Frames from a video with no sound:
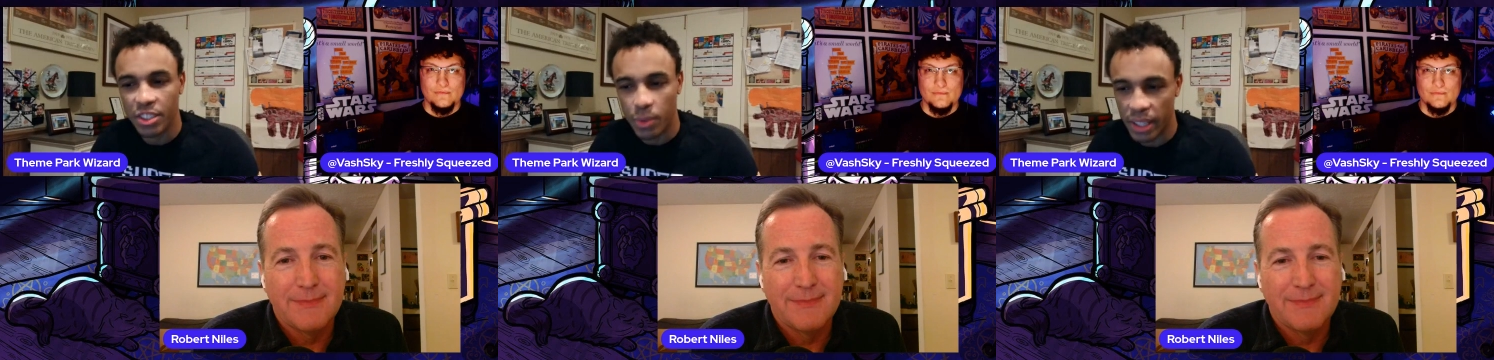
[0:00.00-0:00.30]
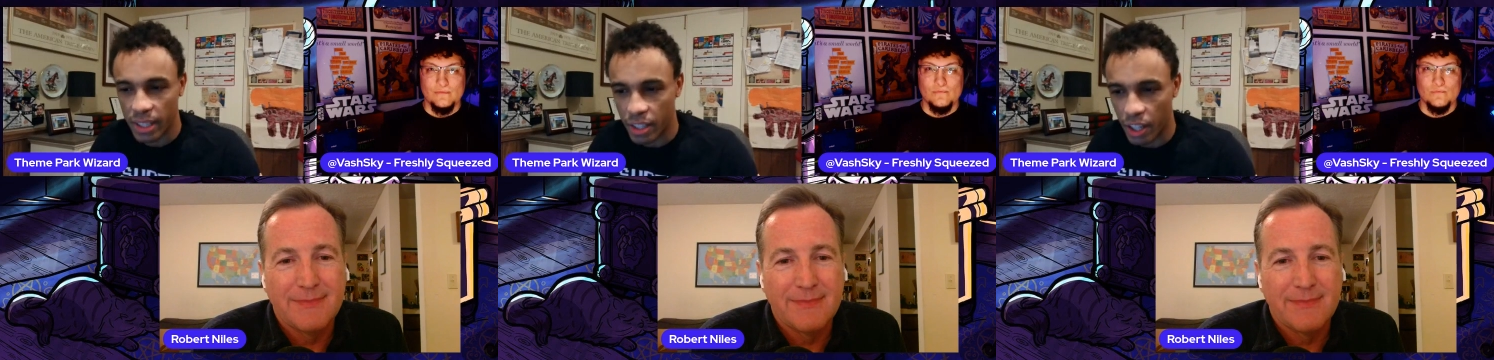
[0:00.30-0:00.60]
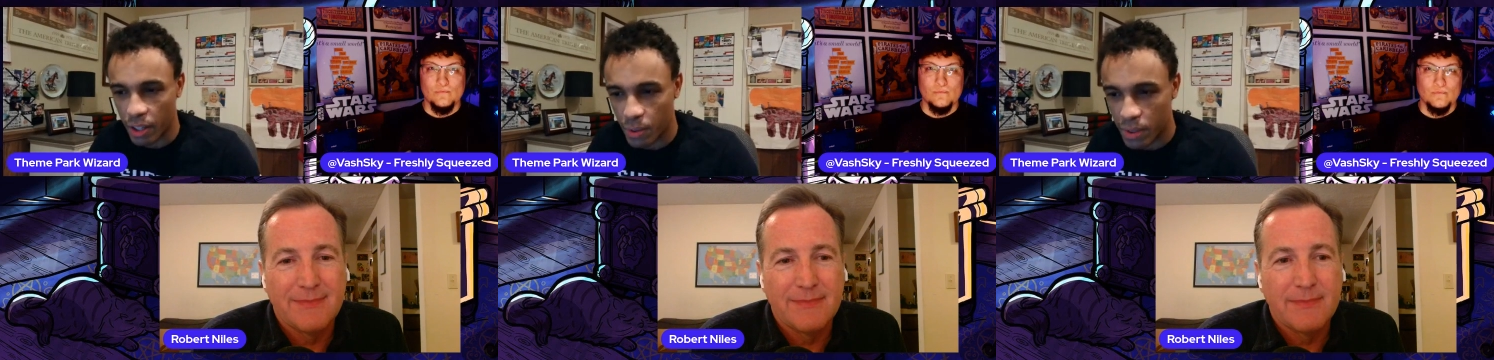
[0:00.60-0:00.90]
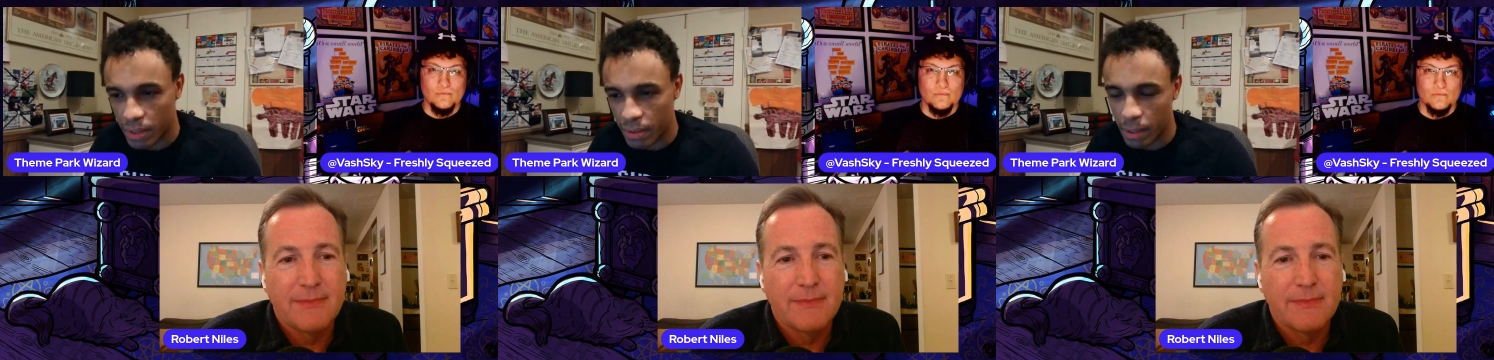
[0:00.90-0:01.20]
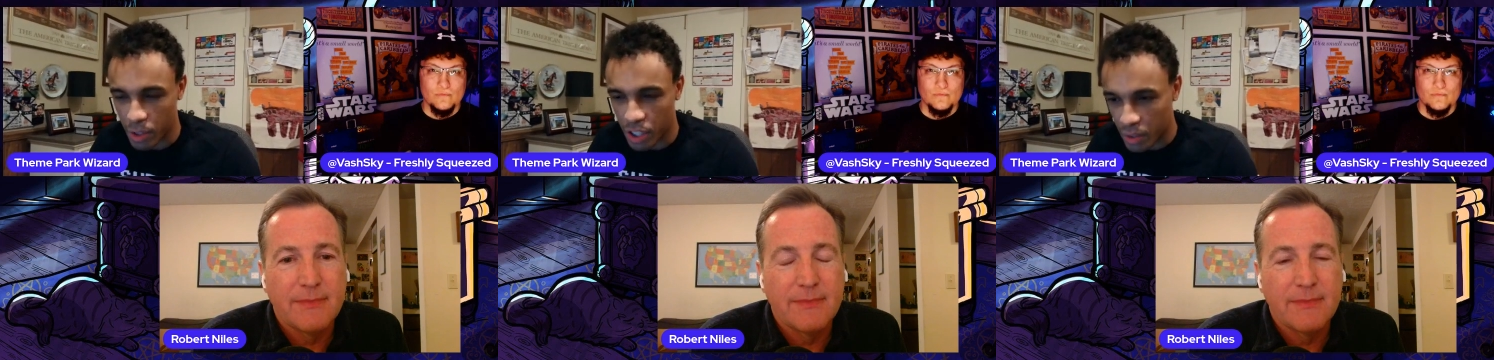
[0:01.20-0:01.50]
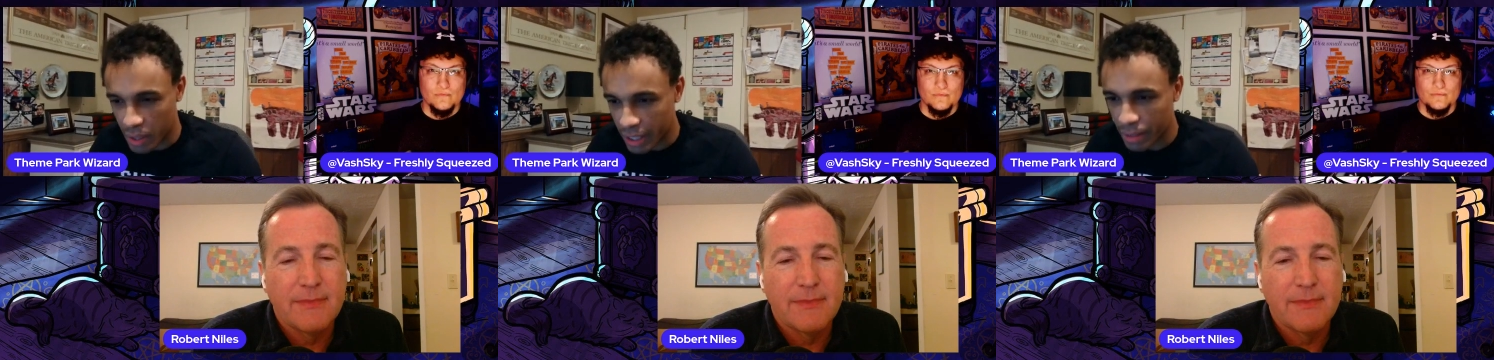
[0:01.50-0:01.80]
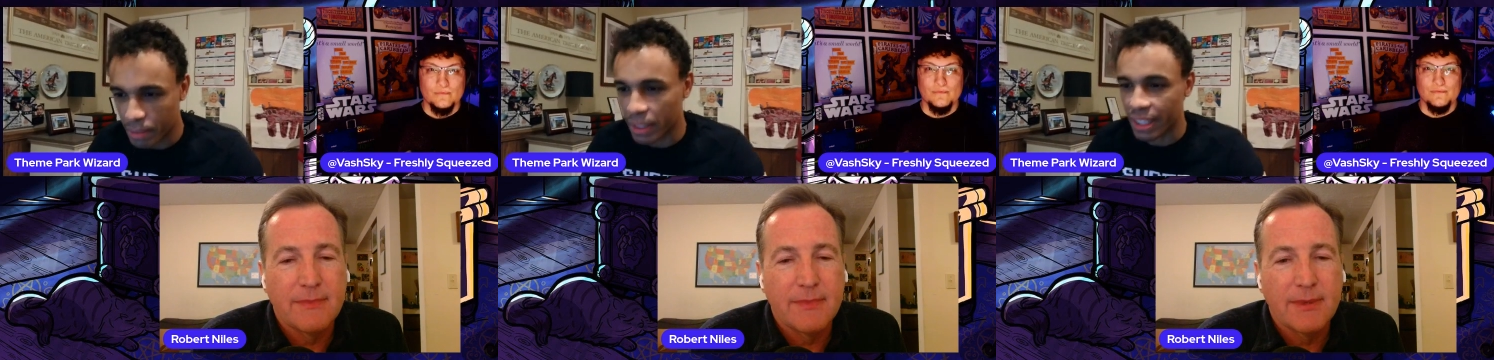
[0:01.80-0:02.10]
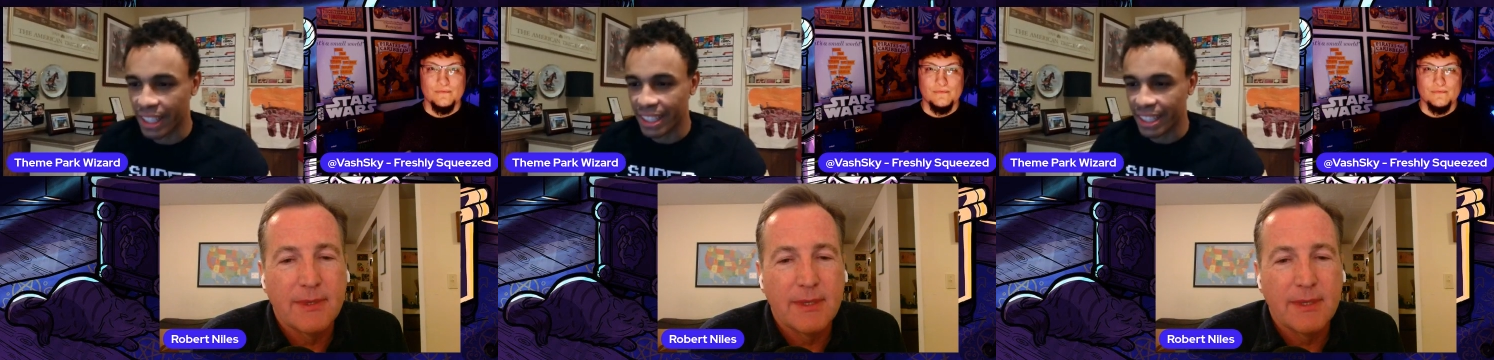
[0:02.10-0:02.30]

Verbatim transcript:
Speaker 1: Did you eat at Toads? I'm sure you did, but